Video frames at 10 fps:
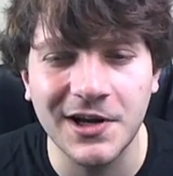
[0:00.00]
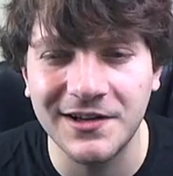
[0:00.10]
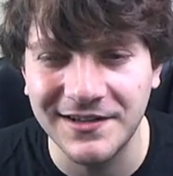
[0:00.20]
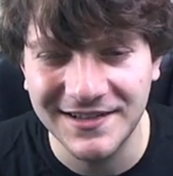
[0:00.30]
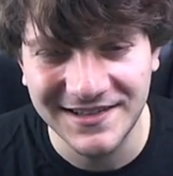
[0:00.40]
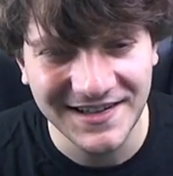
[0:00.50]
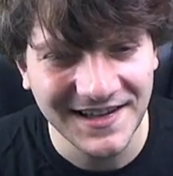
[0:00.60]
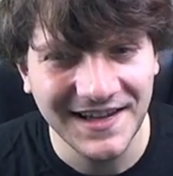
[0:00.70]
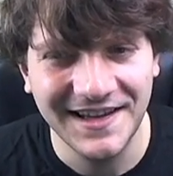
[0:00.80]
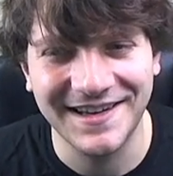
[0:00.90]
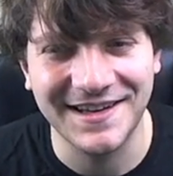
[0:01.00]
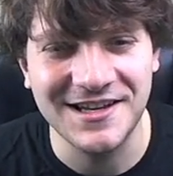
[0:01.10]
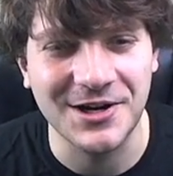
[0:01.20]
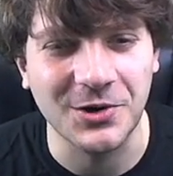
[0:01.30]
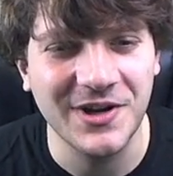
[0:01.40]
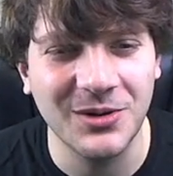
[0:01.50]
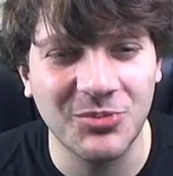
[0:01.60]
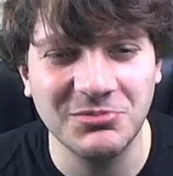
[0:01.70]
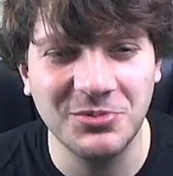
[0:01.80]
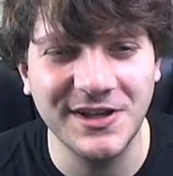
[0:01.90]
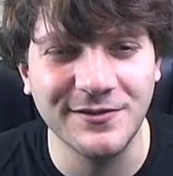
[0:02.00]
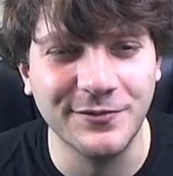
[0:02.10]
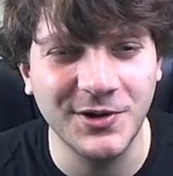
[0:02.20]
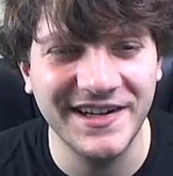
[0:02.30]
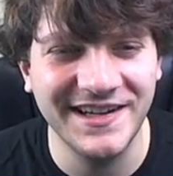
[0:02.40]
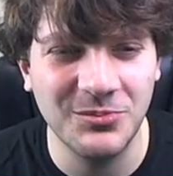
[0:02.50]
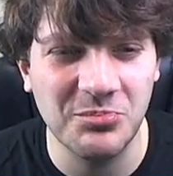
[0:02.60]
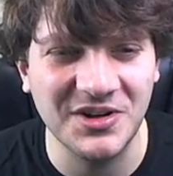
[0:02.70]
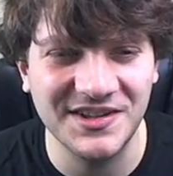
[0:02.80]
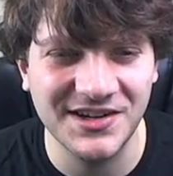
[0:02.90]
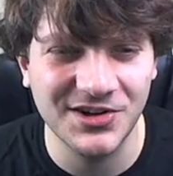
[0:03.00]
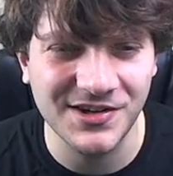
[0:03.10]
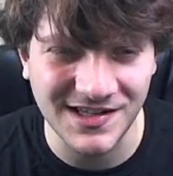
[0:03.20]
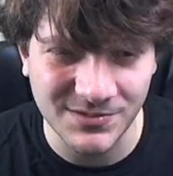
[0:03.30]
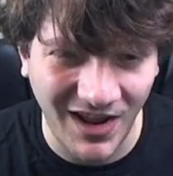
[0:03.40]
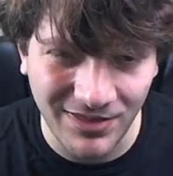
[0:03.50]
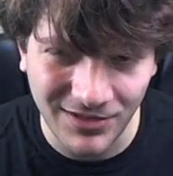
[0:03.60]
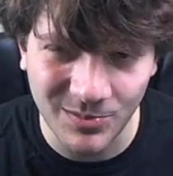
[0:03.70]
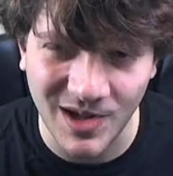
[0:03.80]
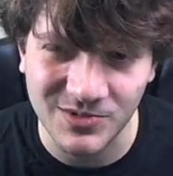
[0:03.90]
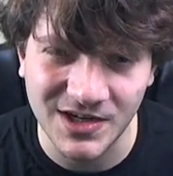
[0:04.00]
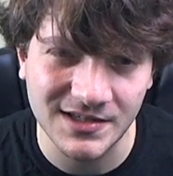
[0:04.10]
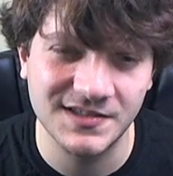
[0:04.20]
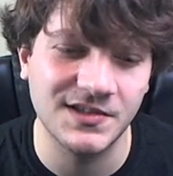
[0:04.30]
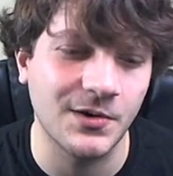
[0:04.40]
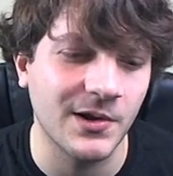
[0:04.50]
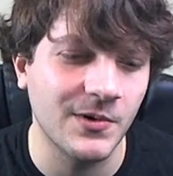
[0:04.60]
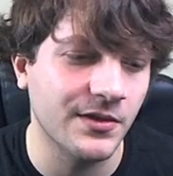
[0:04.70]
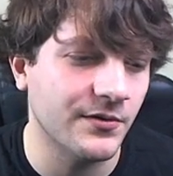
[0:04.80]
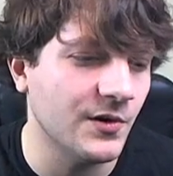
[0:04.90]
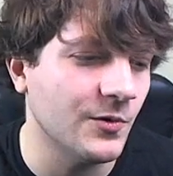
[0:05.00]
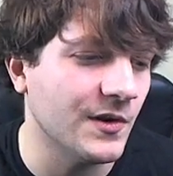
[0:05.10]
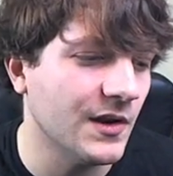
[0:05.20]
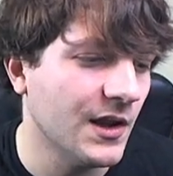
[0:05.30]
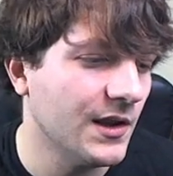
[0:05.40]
well, you know, we can probably avoid building all these PathLib objects. So I went through and,